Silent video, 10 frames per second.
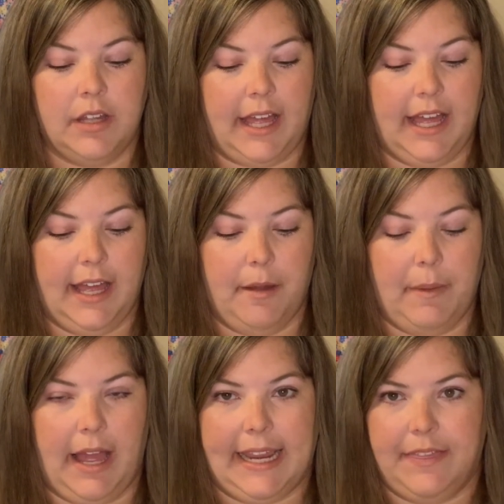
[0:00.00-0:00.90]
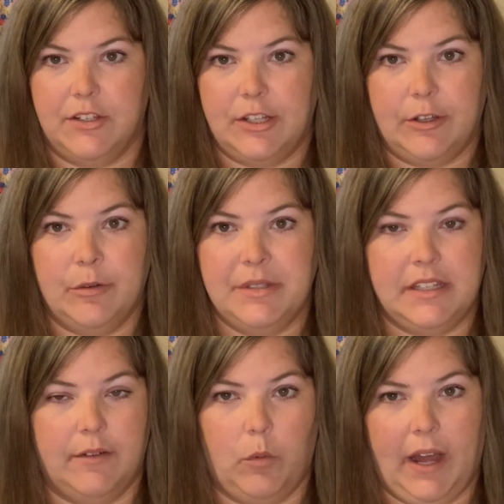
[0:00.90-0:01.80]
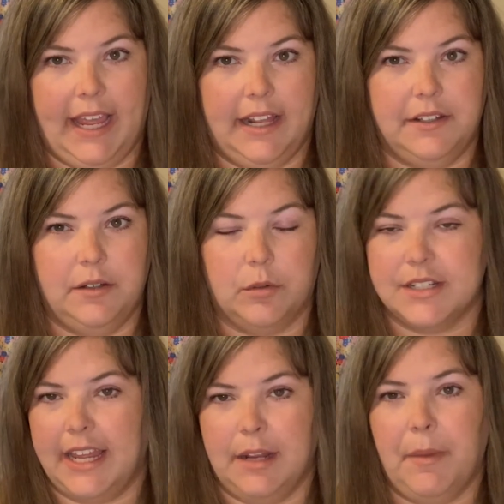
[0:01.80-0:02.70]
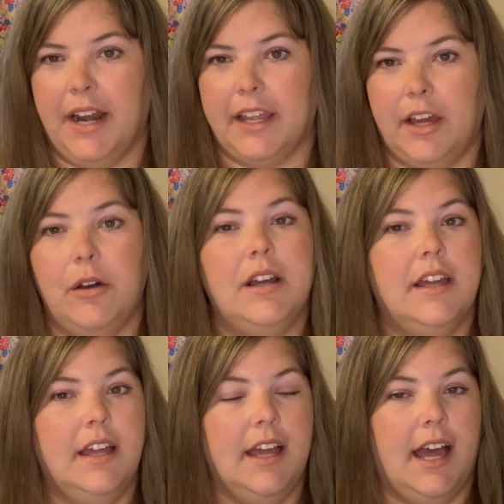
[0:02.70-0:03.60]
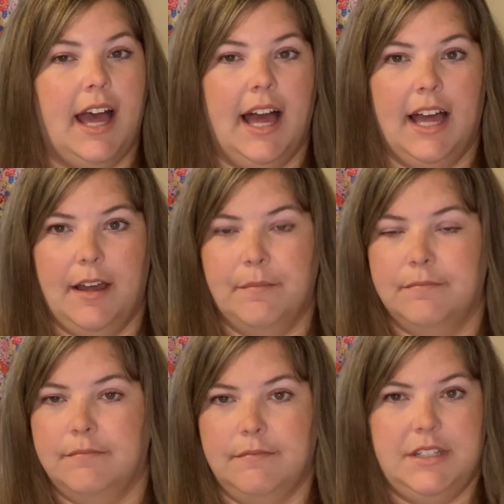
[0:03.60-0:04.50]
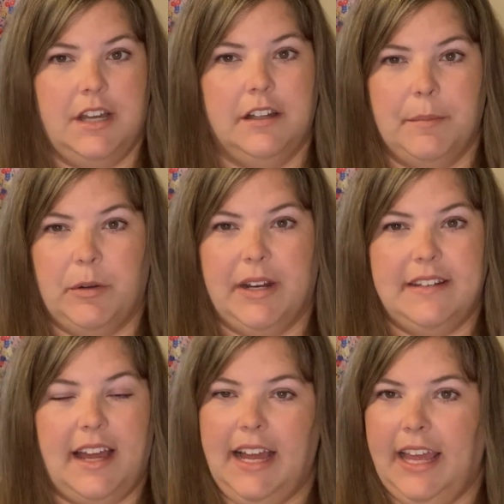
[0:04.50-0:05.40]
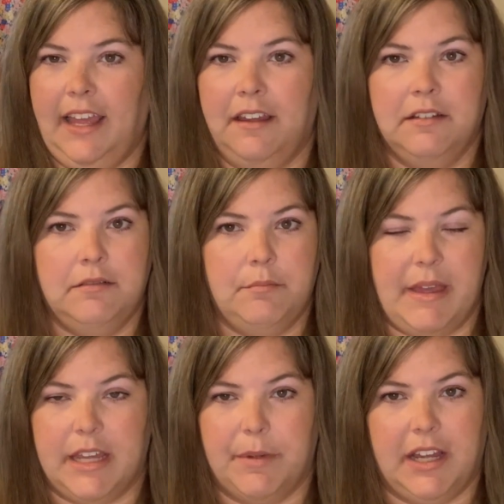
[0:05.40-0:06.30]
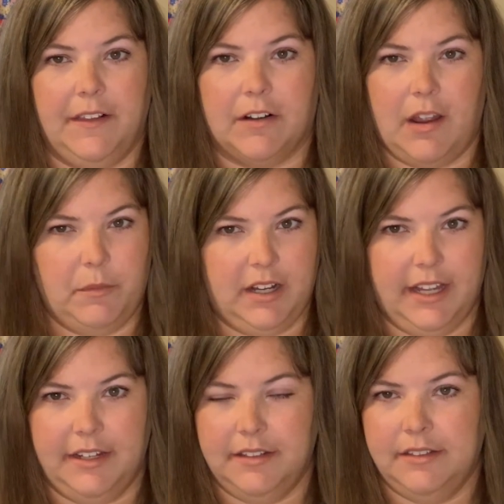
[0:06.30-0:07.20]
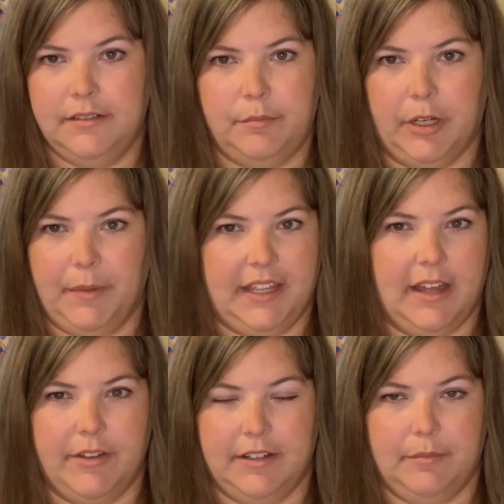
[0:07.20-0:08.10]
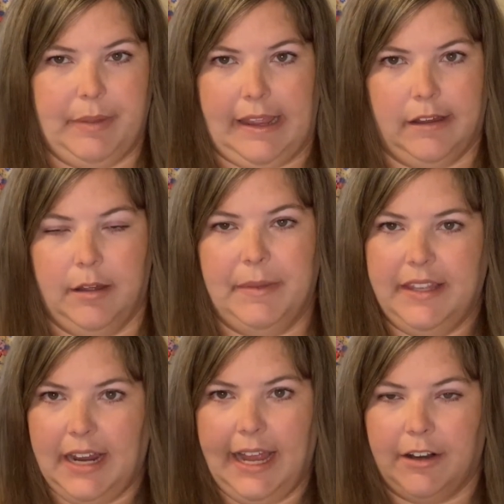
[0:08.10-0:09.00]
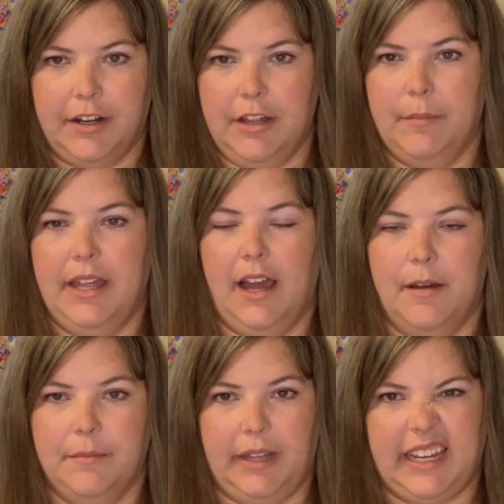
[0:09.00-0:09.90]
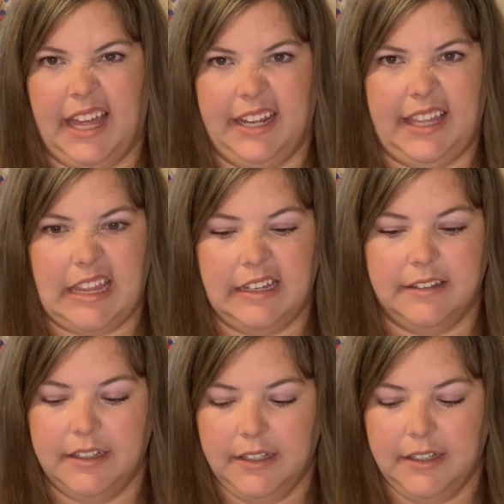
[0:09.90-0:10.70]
I get the tubes of white or tan Monaco, dunk them in Rit dye, make them a color I want, put them in the oven to bake them, and then iron them, like kind of heat